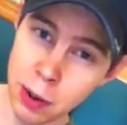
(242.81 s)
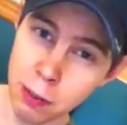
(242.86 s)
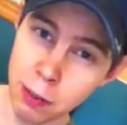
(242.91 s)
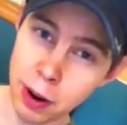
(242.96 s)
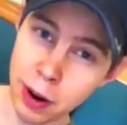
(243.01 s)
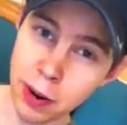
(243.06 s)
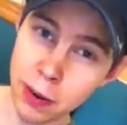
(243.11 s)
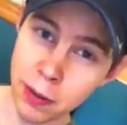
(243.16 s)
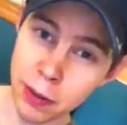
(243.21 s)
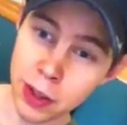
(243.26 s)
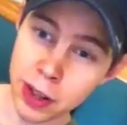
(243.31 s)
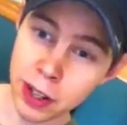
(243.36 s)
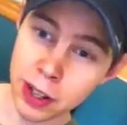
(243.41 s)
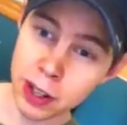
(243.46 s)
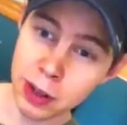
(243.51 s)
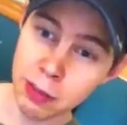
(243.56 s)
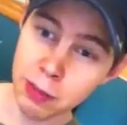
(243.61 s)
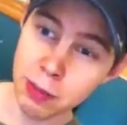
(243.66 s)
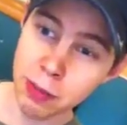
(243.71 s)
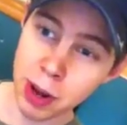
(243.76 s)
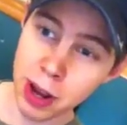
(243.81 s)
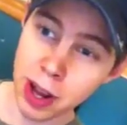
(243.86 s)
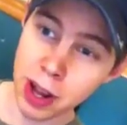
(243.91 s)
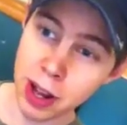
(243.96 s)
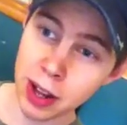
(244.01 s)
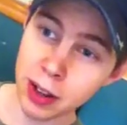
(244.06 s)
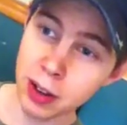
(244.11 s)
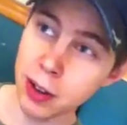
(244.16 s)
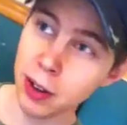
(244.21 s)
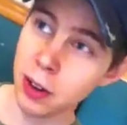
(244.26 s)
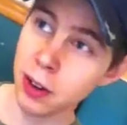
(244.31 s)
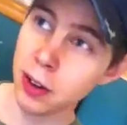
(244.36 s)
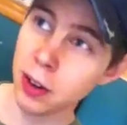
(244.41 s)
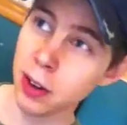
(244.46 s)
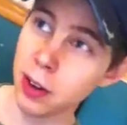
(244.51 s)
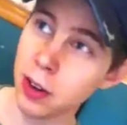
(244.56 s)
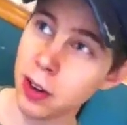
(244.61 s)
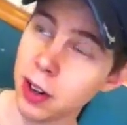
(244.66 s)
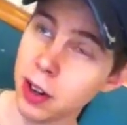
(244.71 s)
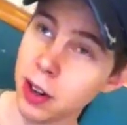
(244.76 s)
But I don't think he meant
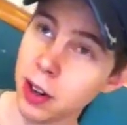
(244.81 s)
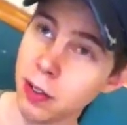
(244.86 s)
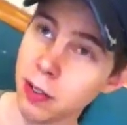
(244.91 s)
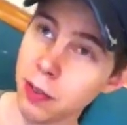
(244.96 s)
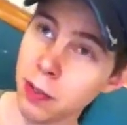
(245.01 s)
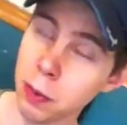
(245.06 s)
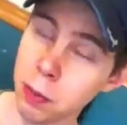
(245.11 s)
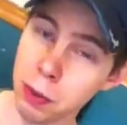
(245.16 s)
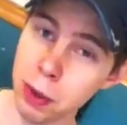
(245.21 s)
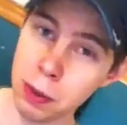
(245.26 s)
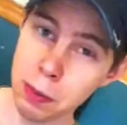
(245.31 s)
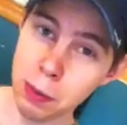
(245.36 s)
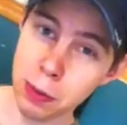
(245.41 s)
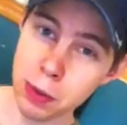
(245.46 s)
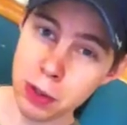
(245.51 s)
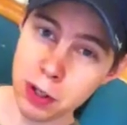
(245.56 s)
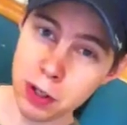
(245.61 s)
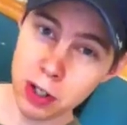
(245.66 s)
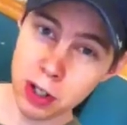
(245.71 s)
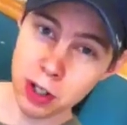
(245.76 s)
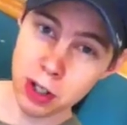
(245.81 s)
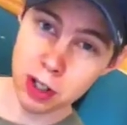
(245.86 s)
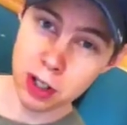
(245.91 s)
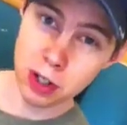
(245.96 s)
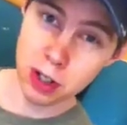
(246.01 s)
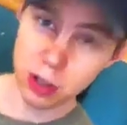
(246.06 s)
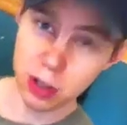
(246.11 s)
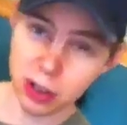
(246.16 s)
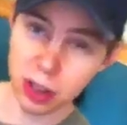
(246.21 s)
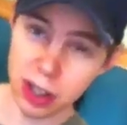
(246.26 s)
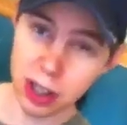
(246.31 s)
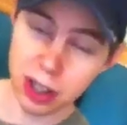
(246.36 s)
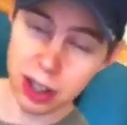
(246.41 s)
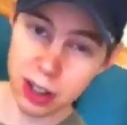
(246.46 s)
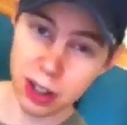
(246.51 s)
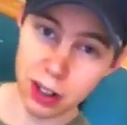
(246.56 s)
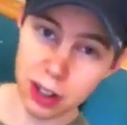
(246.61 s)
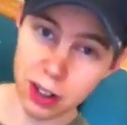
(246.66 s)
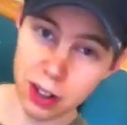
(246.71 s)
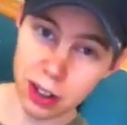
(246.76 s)
for people to just
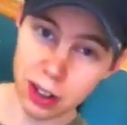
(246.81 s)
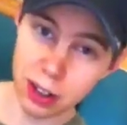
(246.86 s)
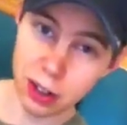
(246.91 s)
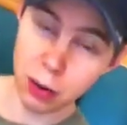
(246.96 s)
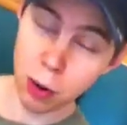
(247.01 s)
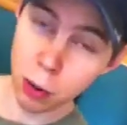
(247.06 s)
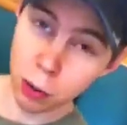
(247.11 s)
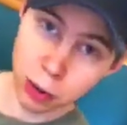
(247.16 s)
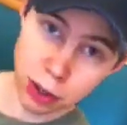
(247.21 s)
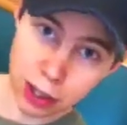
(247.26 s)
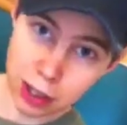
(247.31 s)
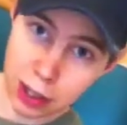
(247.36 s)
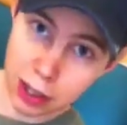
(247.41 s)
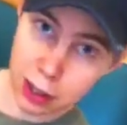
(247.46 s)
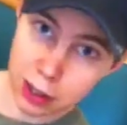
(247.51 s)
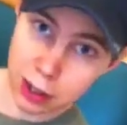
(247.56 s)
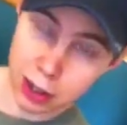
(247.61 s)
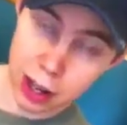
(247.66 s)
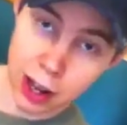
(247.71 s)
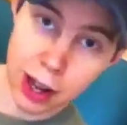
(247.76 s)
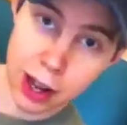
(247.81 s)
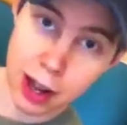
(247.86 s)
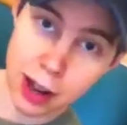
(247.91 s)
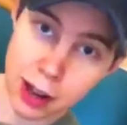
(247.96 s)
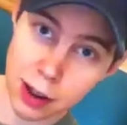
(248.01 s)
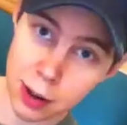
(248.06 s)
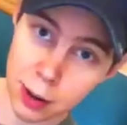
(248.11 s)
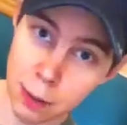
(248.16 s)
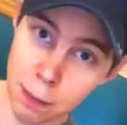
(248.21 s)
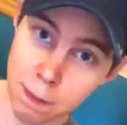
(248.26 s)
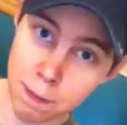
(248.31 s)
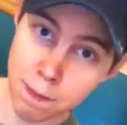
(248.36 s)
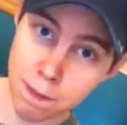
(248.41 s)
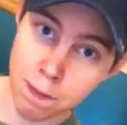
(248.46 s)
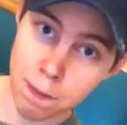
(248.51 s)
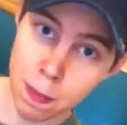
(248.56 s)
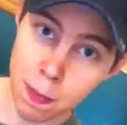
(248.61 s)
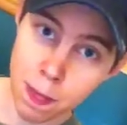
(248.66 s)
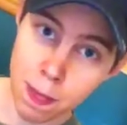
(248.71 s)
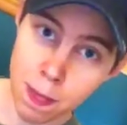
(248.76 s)
only eat that,
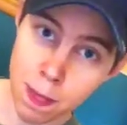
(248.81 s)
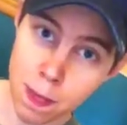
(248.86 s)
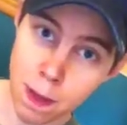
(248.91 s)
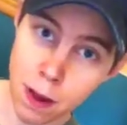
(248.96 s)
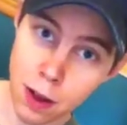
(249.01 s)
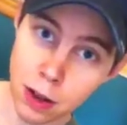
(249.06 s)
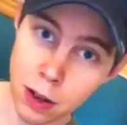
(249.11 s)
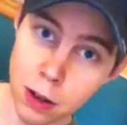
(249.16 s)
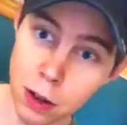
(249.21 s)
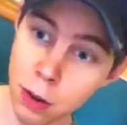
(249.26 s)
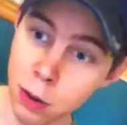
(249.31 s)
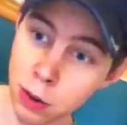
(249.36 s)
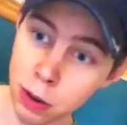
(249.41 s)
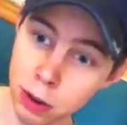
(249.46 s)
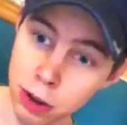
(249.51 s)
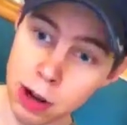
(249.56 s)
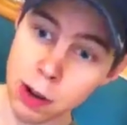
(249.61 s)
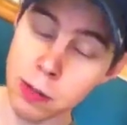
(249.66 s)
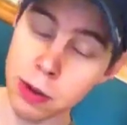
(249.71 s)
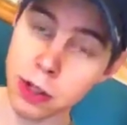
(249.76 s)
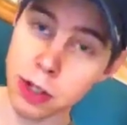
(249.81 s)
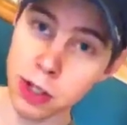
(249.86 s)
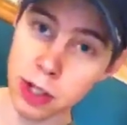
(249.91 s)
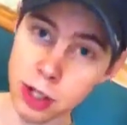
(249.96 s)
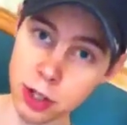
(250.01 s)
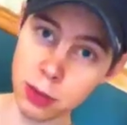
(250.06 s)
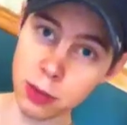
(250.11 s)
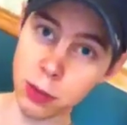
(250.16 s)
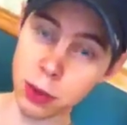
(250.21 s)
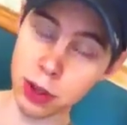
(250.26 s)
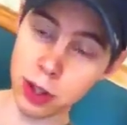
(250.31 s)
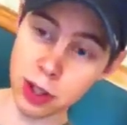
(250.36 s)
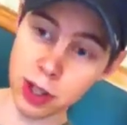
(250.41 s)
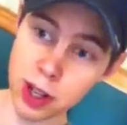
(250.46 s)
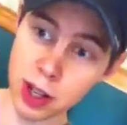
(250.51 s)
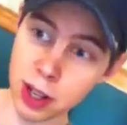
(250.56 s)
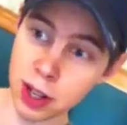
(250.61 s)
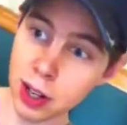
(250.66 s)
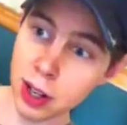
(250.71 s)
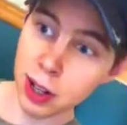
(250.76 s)
you know, and cram your system with
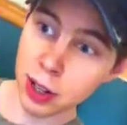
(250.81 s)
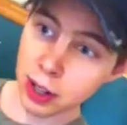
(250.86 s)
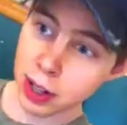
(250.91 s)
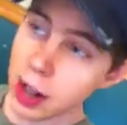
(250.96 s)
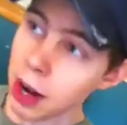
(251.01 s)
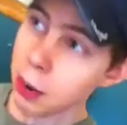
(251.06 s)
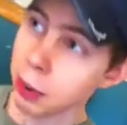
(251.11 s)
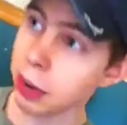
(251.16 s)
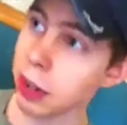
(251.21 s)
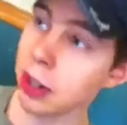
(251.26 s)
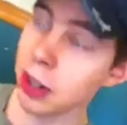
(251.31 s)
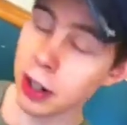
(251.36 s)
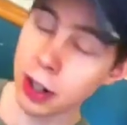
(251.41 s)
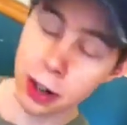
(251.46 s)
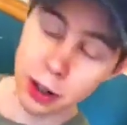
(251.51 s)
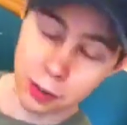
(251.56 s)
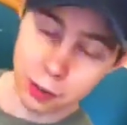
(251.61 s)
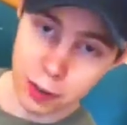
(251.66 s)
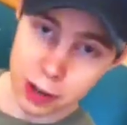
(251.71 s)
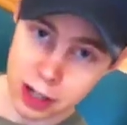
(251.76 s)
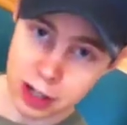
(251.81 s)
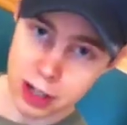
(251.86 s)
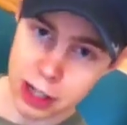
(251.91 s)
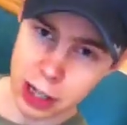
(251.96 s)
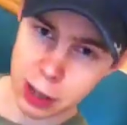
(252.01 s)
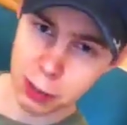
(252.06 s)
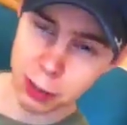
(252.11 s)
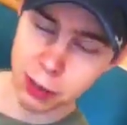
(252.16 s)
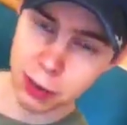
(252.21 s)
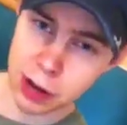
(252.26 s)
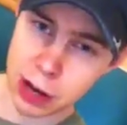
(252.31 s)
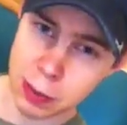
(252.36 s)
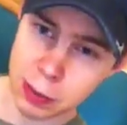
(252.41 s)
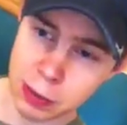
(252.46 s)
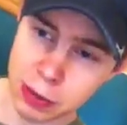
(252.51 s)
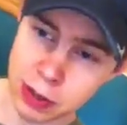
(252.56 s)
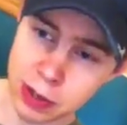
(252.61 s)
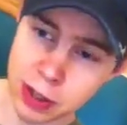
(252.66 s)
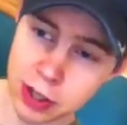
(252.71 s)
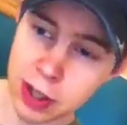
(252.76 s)
it. Yeah, we need to get our fat-soluble
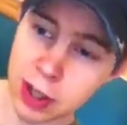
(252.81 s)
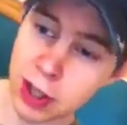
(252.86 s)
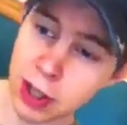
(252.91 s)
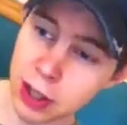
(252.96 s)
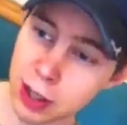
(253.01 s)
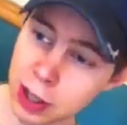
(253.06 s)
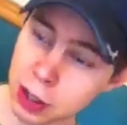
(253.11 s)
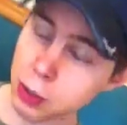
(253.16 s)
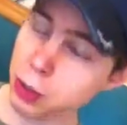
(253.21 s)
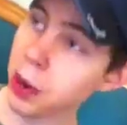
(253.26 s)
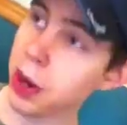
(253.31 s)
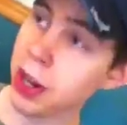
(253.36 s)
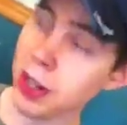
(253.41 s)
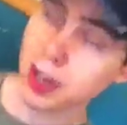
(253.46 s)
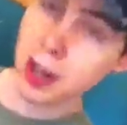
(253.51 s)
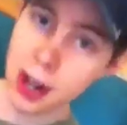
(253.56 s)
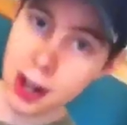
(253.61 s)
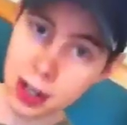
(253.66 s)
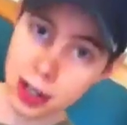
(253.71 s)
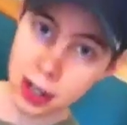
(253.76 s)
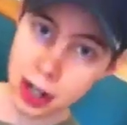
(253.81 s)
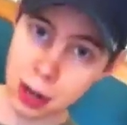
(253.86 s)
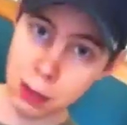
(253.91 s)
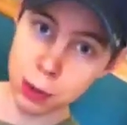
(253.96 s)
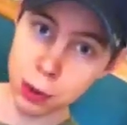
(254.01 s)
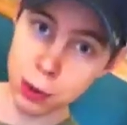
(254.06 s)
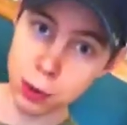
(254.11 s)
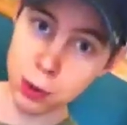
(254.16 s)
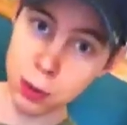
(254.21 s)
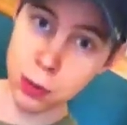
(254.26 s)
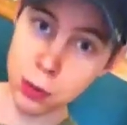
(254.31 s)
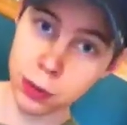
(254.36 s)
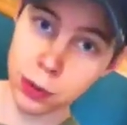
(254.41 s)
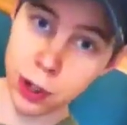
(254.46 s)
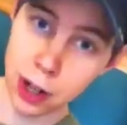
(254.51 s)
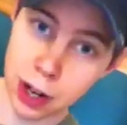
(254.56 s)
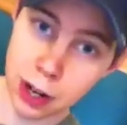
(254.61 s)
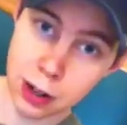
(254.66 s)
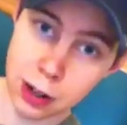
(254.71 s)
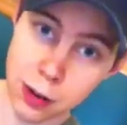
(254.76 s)
vitamins. That's why I take a tablespoon of
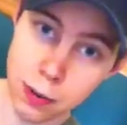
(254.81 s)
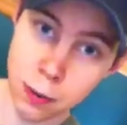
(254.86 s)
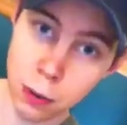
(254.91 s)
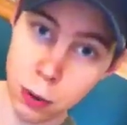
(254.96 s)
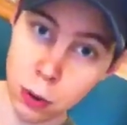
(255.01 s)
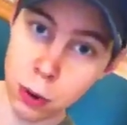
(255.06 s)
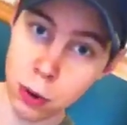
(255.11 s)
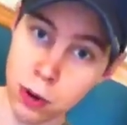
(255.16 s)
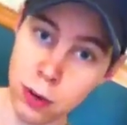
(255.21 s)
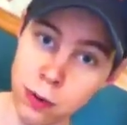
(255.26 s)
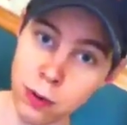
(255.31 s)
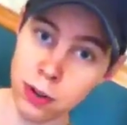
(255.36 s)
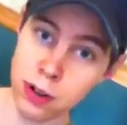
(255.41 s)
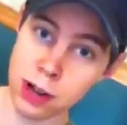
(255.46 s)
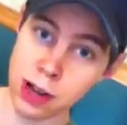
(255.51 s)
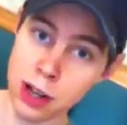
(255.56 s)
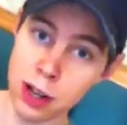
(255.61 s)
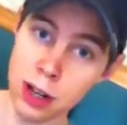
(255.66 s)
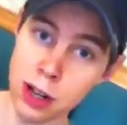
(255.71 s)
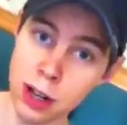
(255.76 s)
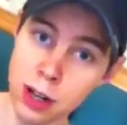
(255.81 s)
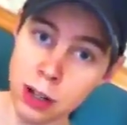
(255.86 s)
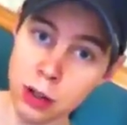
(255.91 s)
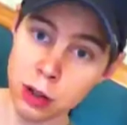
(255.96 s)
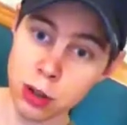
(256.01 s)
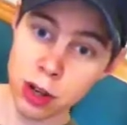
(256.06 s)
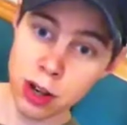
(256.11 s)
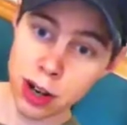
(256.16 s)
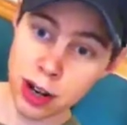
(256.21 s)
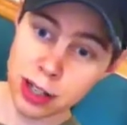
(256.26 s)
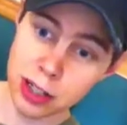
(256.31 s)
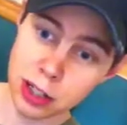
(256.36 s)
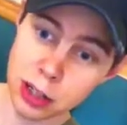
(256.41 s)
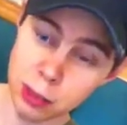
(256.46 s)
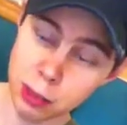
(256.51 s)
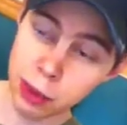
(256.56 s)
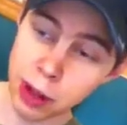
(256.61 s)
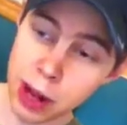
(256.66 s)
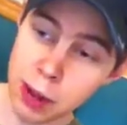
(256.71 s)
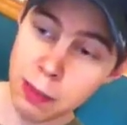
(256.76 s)
cod liver oil every day, so that I
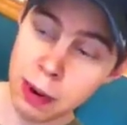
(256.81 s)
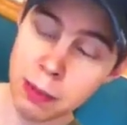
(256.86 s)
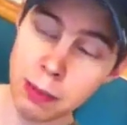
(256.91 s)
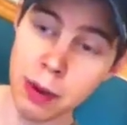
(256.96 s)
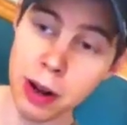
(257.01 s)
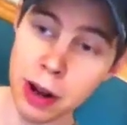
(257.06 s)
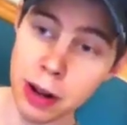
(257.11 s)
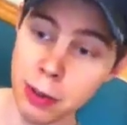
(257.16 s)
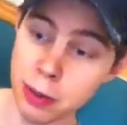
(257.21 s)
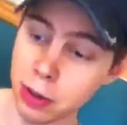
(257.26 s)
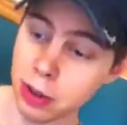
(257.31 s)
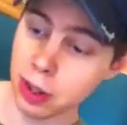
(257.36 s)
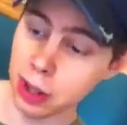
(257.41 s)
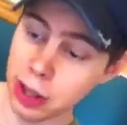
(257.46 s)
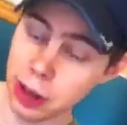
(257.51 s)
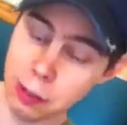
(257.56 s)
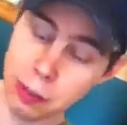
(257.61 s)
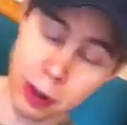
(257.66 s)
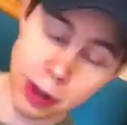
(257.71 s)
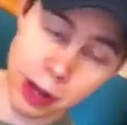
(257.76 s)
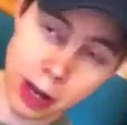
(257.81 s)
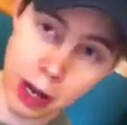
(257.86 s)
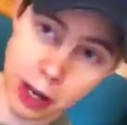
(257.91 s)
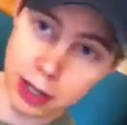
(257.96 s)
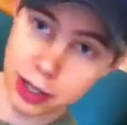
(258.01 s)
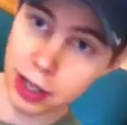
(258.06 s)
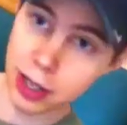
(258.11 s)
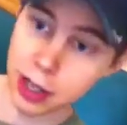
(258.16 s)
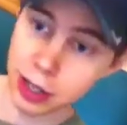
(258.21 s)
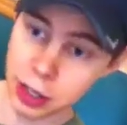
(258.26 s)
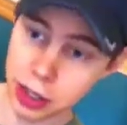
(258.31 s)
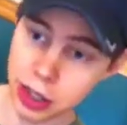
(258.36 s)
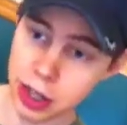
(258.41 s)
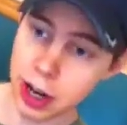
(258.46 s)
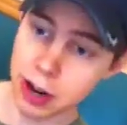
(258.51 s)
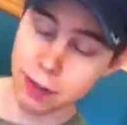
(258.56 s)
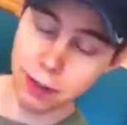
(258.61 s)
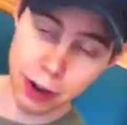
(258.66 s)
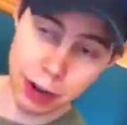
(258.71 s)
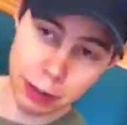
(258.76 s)
supply my body with EPA,
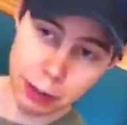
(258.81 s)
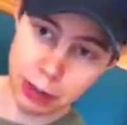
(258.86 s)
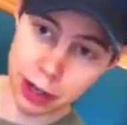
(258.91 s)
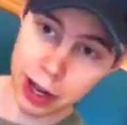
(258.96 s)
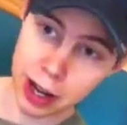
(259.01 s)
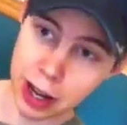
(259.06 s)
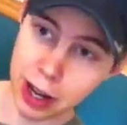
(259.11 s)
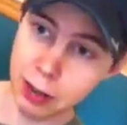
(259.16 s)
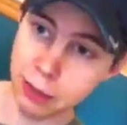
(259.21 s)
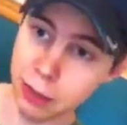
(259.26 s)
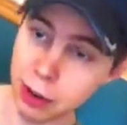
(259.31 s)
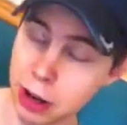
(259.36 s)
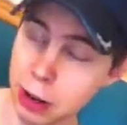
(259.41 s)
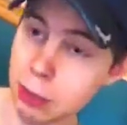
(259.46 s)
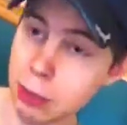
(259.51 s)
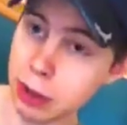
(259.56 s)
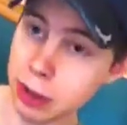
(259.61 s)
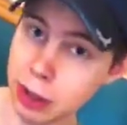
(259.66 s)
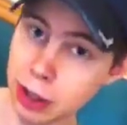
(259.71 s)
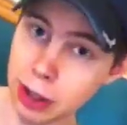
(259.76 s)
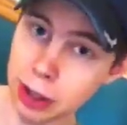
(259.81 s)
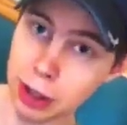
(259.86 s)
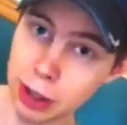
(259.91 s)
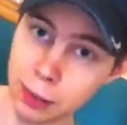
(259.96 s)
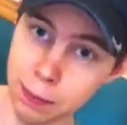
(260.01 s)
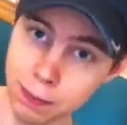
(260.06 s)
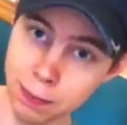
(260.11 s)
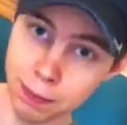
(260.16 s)
DHA, vitamin A, and vitamin D.